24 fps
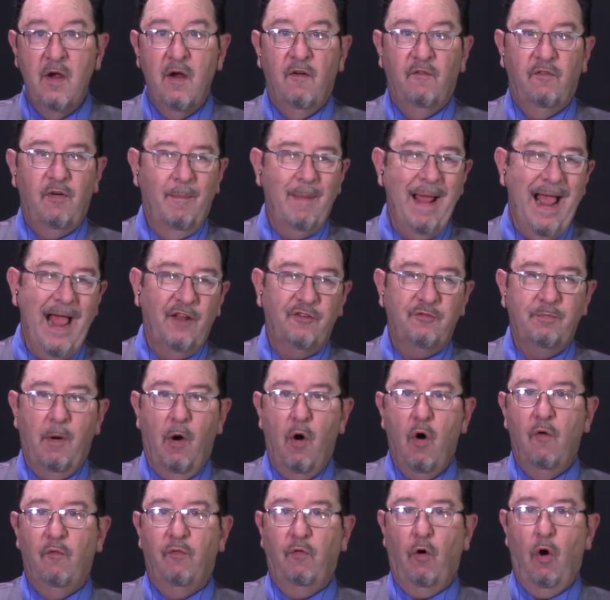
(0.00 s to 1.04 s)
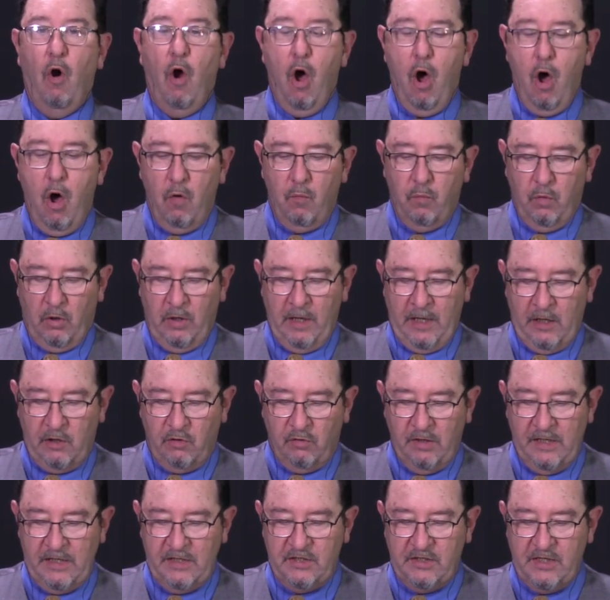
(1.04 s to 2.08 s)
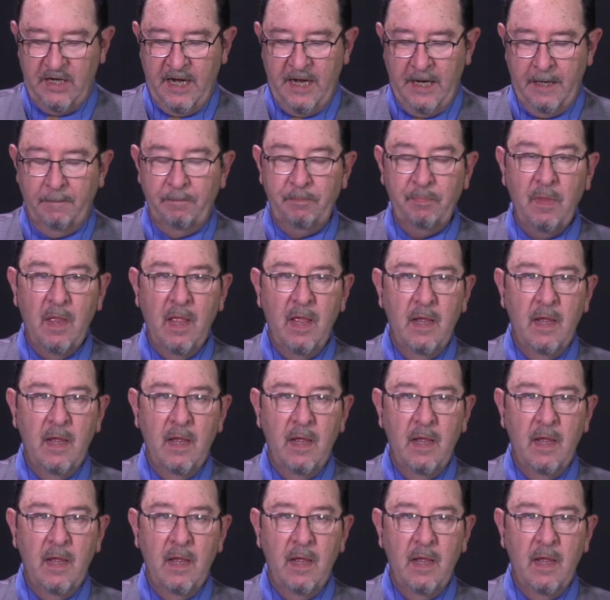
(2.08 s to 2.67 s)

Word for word: from asthma overall were increasing.